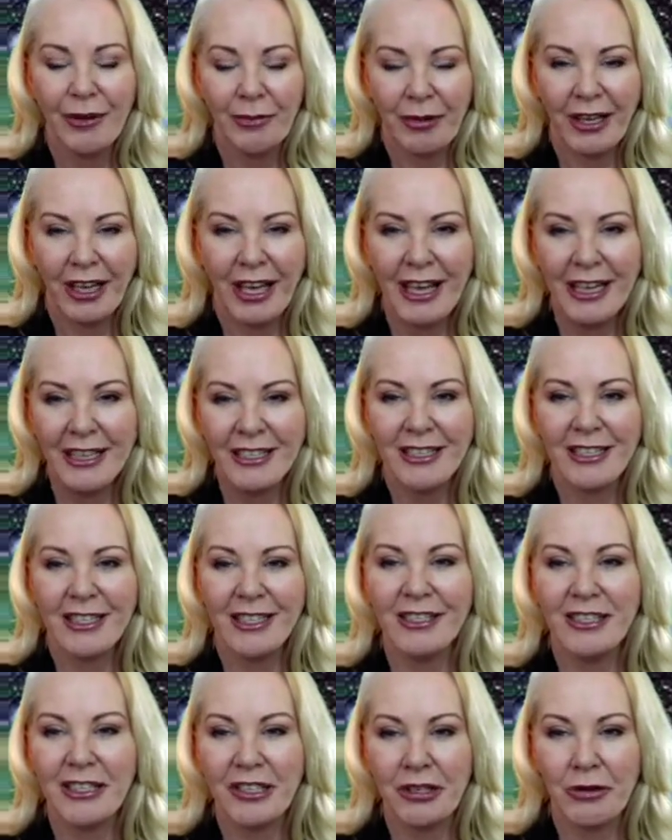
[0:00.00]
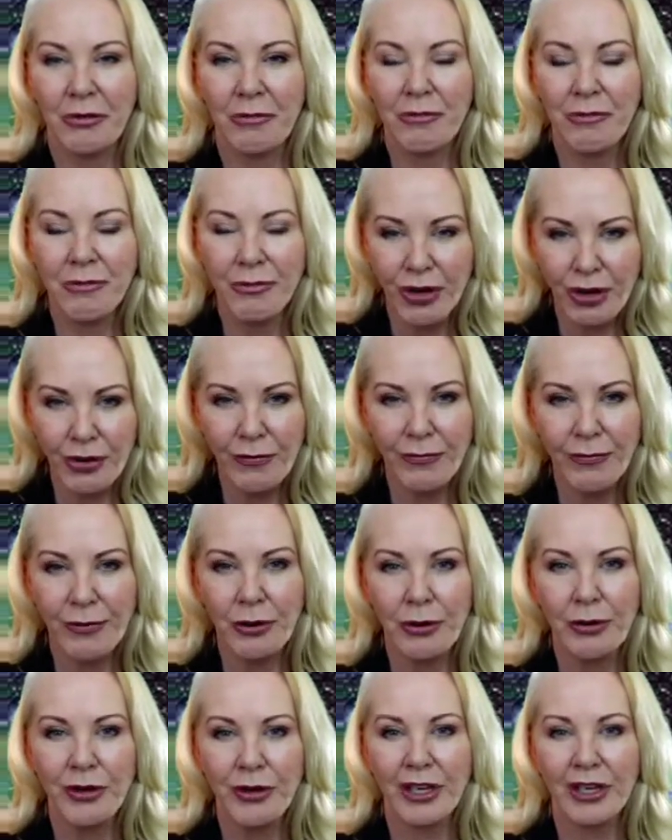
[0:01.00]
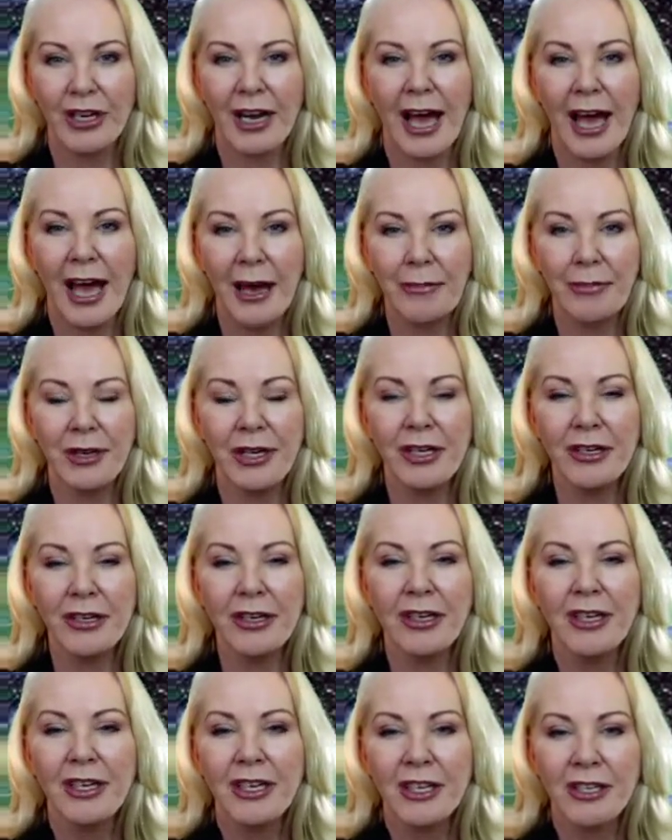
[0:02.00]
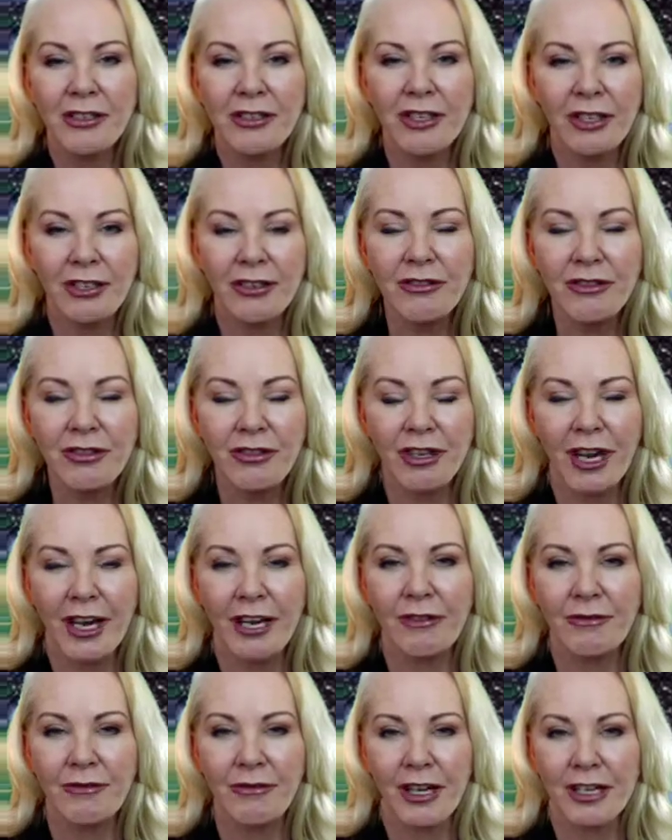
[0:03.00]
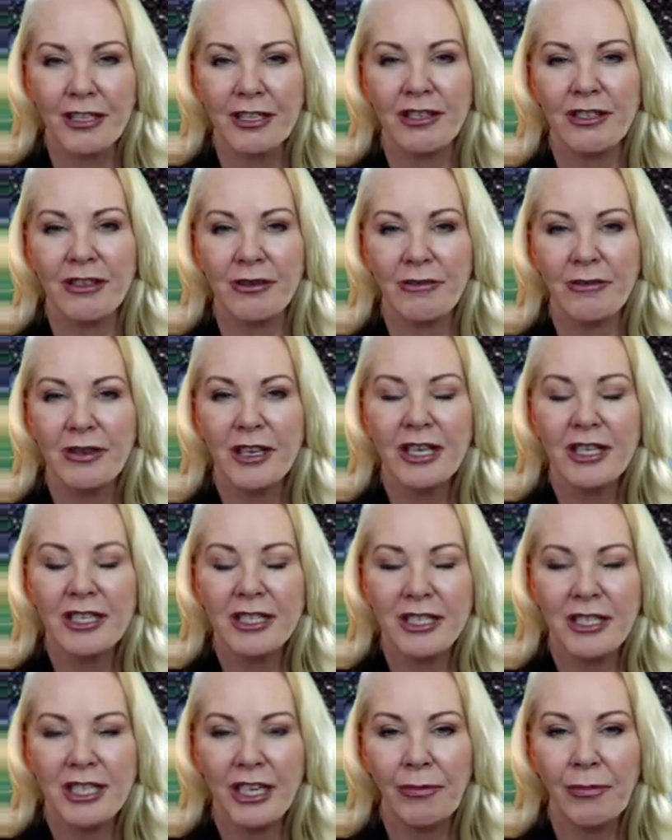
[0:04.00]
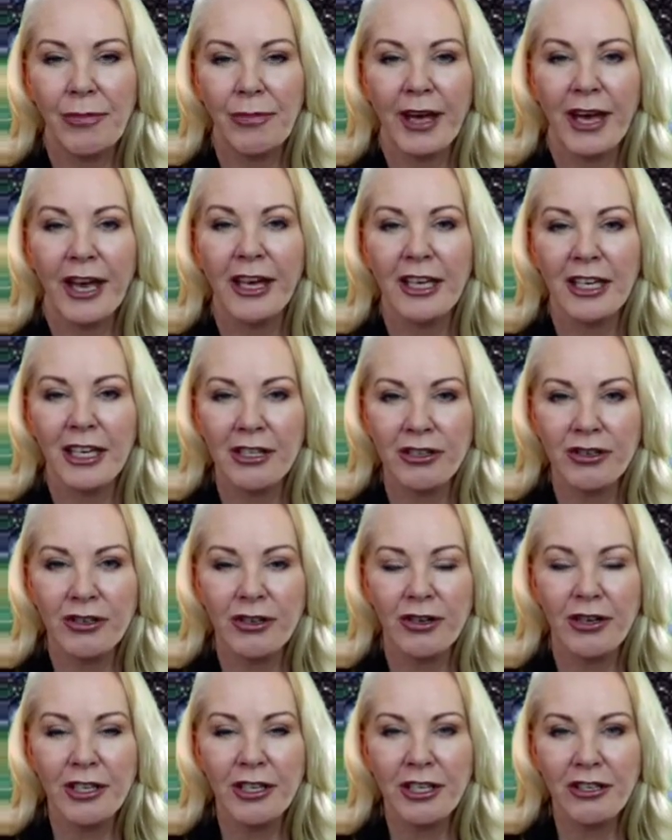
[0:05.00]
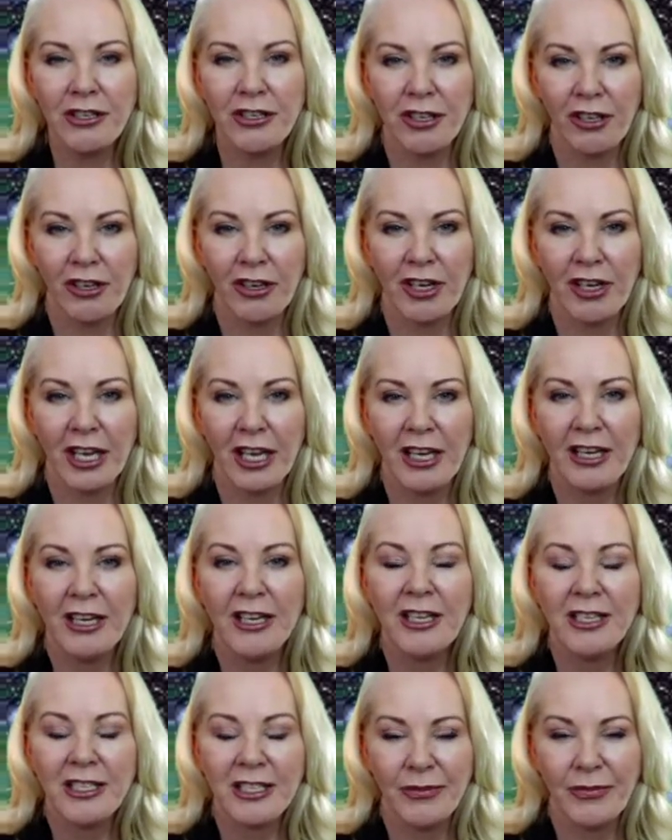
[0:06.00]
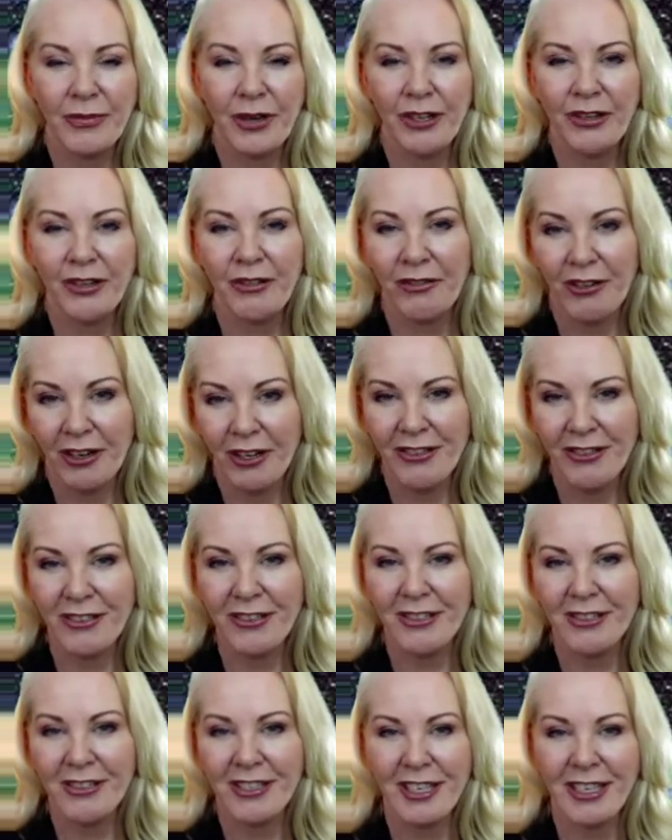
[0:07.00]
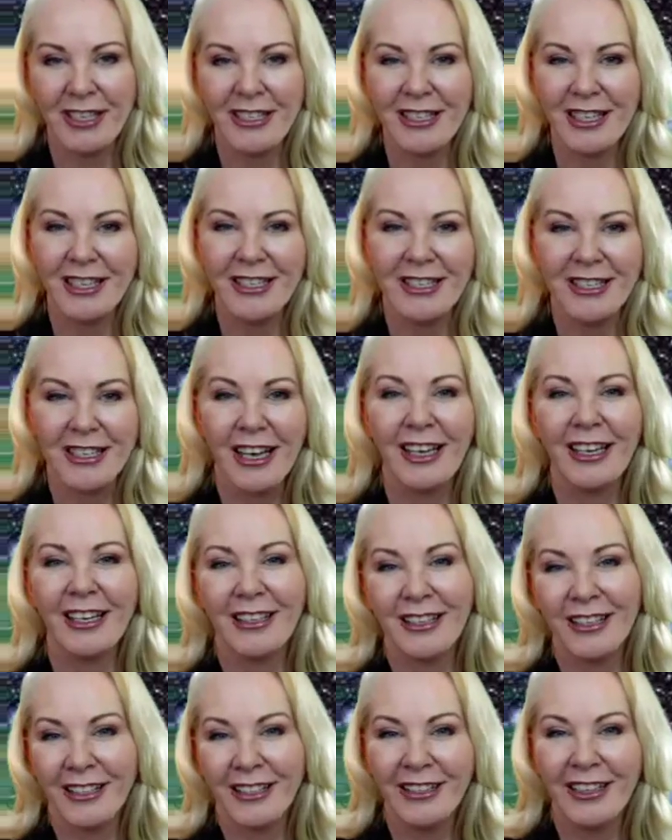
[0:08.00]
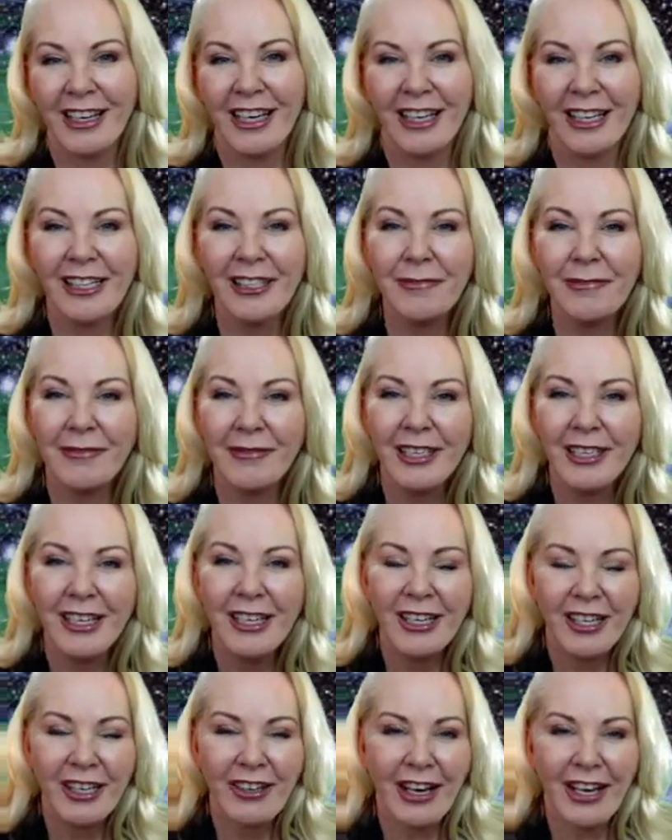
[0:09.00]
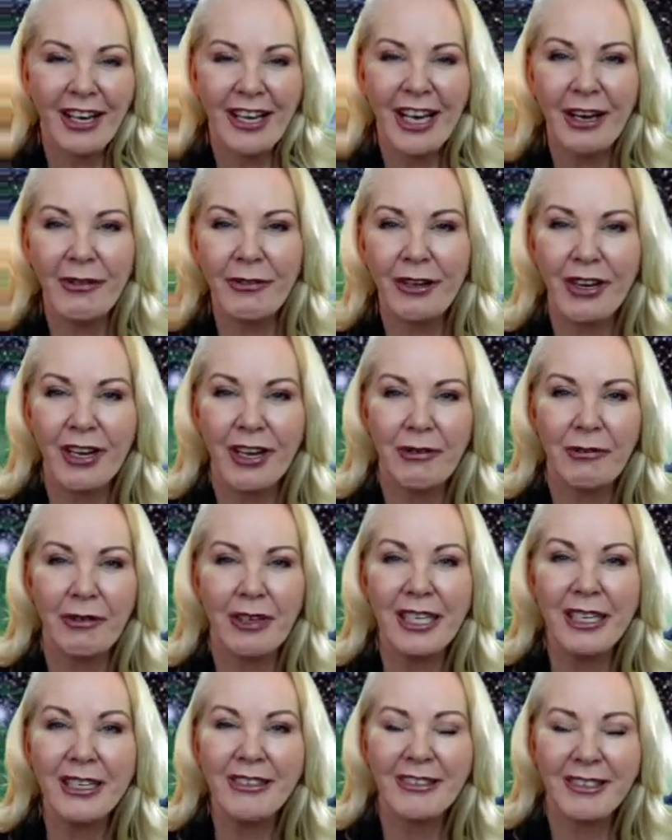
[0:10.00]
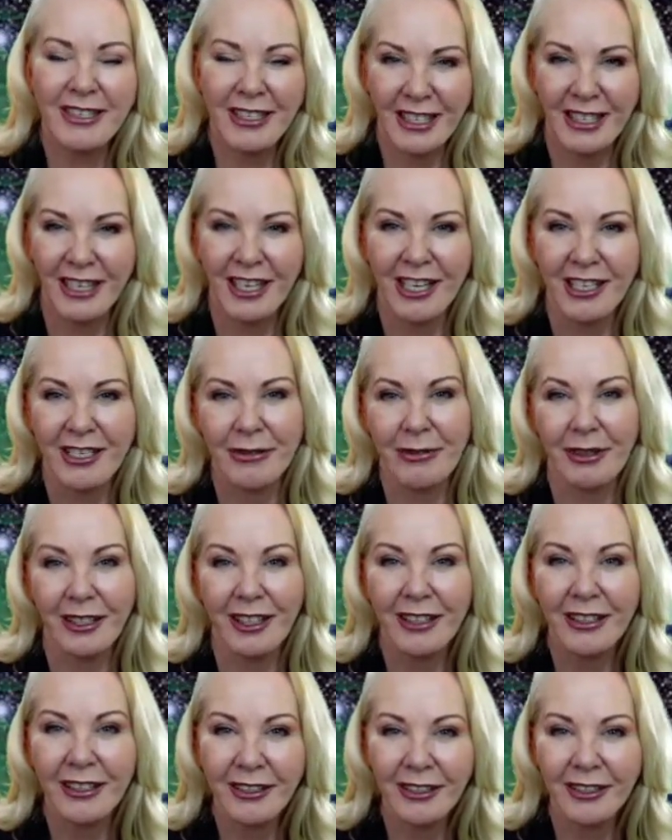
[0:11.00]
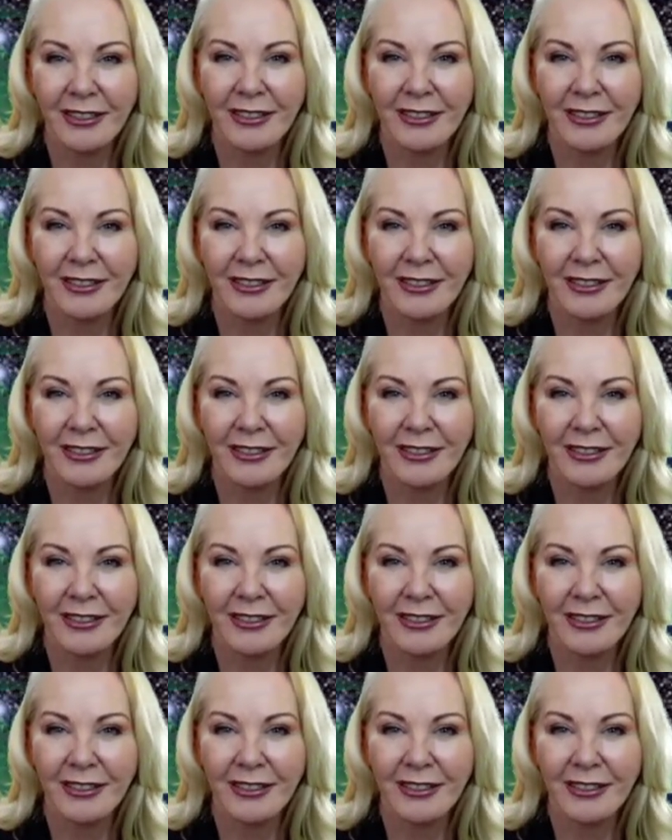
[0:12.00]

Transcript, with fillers: place to move forward and happen. Don't try to rush them. Step back, enjoy the journey, smell the roses, as they say. Okay? All right, have a great week. I'll see you next week.